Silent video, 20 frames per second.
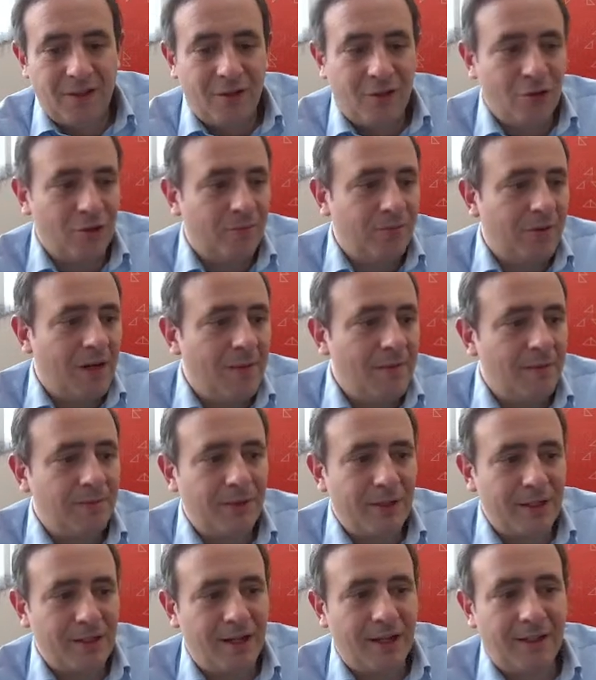you're
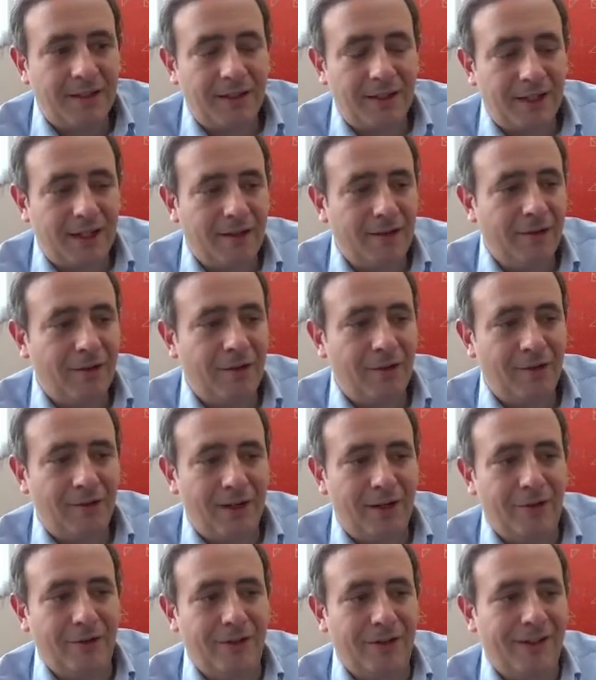probably not carrying it
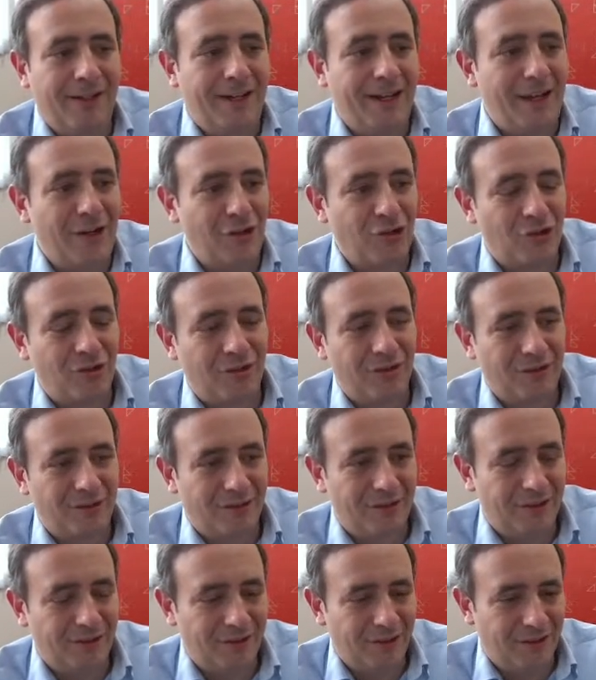around in cash,
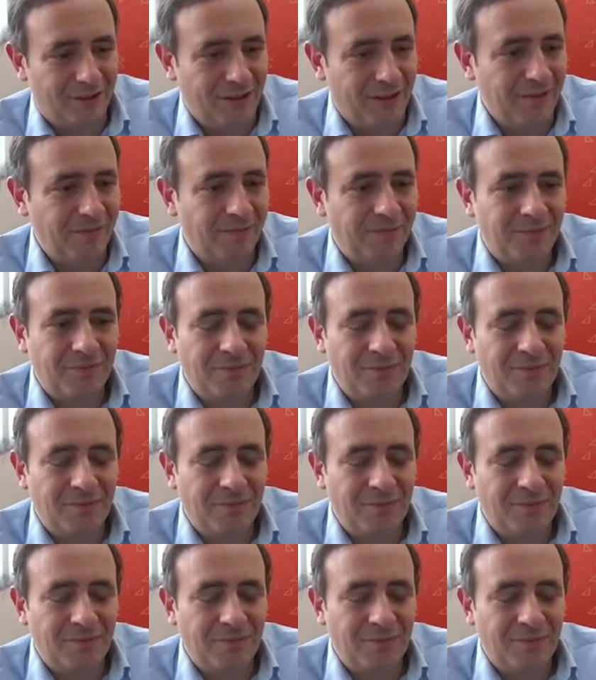right?